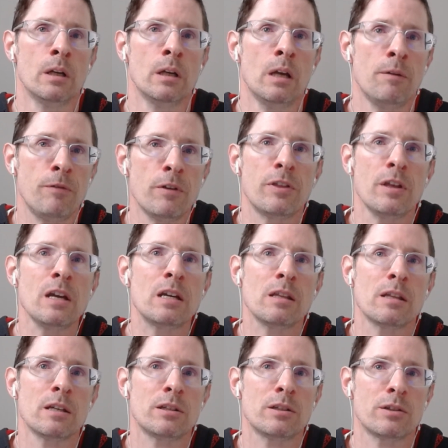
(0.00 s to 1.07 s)
if you think of
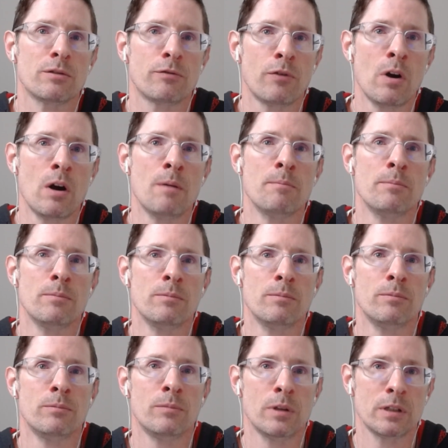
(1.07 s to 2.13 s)
this from
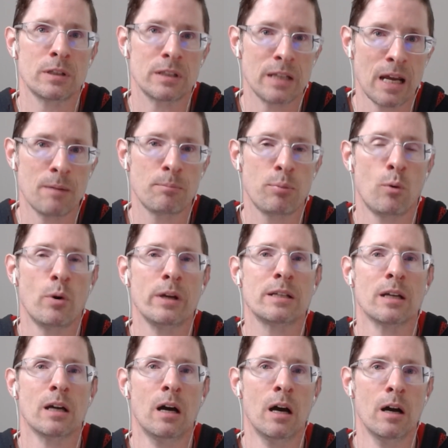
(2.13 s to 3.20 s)
the
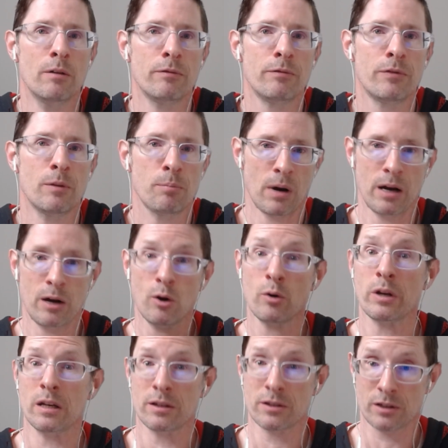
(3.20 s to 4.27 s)
standpoint of the
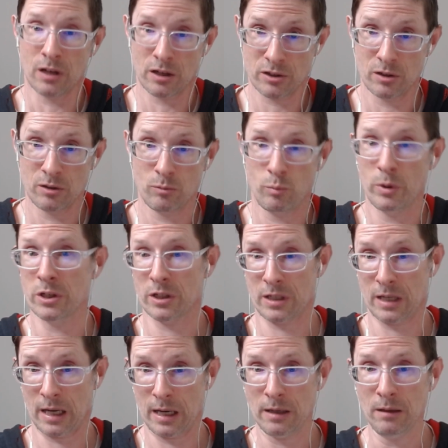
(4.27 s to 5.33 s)
priority discussion we just
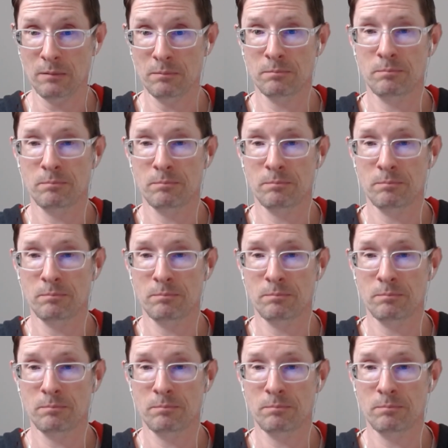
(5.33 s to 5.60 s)
had,